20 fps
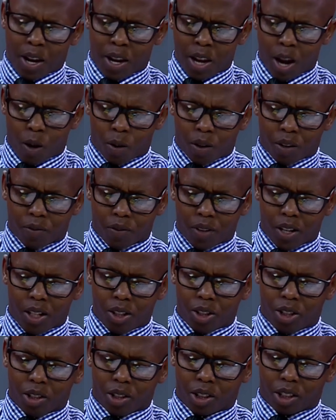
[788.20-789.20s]
Now,
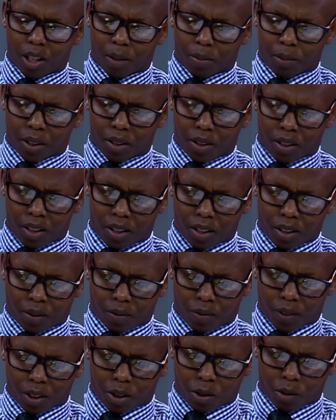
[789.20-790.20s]
Revelation chapter
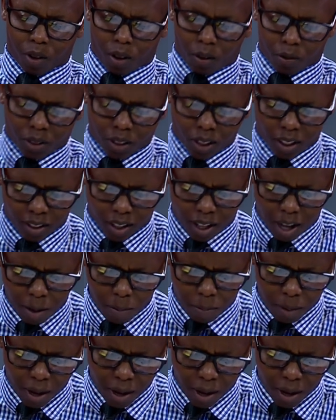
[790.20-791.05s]
6, verse 12 says, and I